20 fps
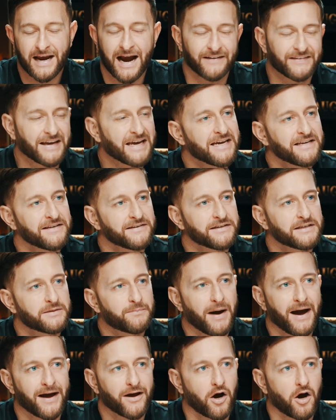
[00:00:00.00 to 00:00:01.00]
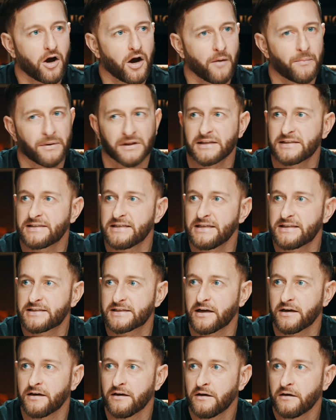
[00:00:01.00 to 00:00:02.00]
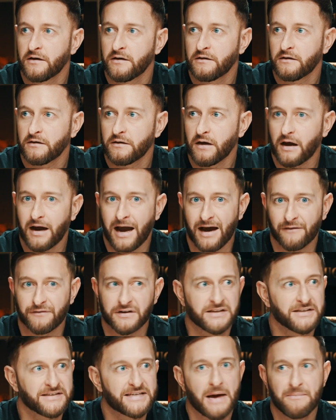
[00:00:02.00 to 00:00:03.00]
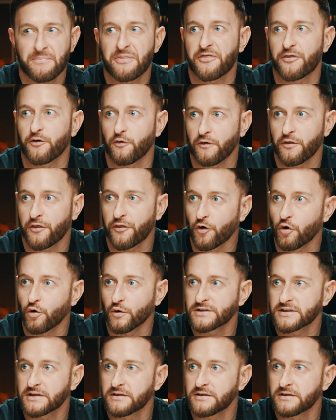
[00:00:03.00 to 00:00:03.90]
kind of hindered by our ability to have in-depth thought